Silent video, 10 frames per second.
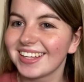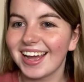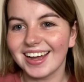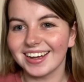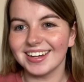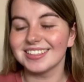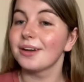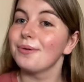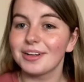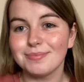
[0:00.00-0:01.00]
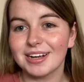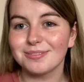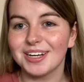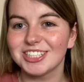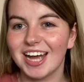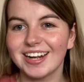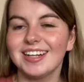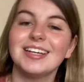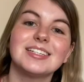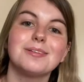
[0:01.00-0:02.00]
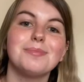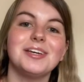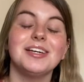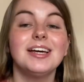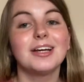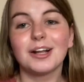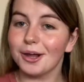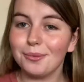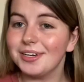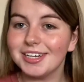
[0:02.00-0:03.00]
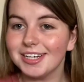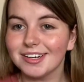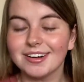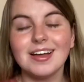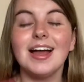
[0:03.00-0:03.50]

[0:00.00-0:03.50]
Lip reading: Hi guys, welcome back to my channel. It's me, Chloe here,